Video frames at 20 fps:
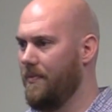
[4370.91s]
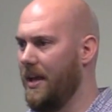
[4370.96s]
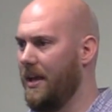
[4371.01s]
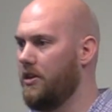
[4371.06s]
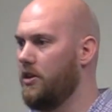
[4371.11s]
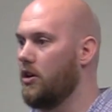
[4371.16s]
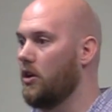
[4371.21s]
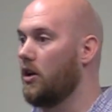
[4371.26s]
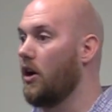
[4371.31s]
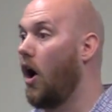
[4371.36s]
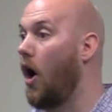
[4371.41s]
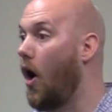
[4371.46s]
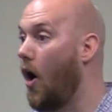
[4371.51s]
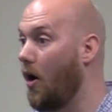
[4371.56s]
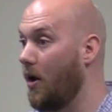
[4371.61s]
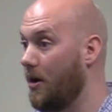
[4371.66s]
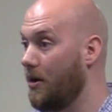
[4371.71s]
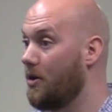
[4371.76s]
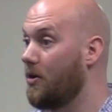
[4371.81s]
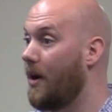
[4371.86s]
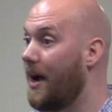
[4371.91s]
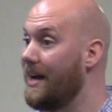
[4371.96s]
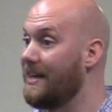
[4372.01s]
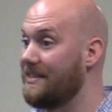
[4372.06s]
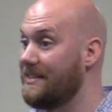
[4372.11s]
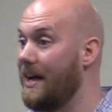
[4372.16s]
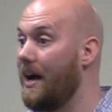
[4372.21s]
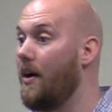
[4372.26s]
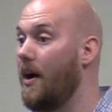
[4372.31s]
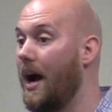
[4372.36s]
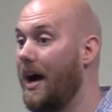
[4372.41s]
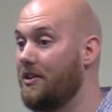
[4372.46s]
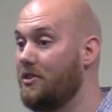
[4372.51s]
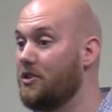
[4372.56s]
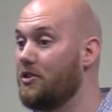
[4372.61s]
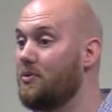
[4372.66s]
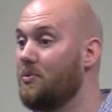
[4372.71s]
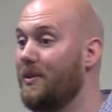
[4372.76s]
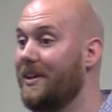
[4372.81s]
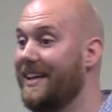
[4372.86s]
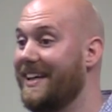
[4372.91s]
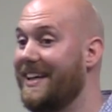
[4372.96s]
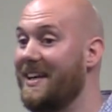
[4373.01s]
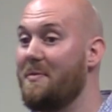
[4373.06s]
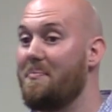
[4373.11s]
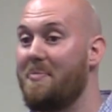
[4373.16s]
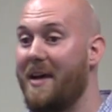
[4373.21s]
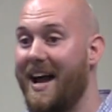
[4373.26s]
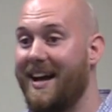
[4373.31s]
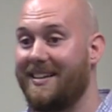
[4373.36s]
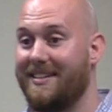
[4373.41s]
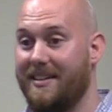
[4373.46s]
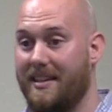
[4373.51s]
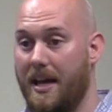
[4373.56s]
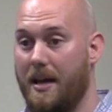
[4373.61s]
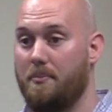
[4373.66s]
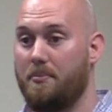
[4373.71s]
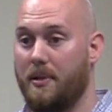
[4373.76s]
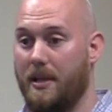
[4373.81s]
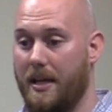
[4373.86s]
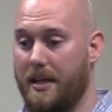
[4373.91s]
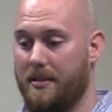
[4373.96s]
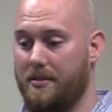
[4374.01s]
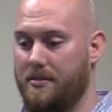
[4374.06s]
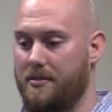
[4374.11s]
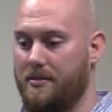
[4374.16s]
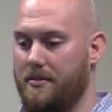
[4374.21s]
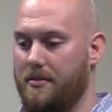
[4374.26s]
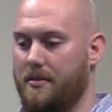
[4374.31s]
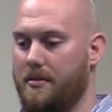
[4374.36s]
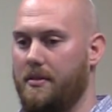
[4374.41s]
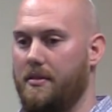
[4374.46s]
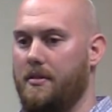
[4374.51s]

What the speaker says: And your heart cries out, 'I just want to get back to that place.'"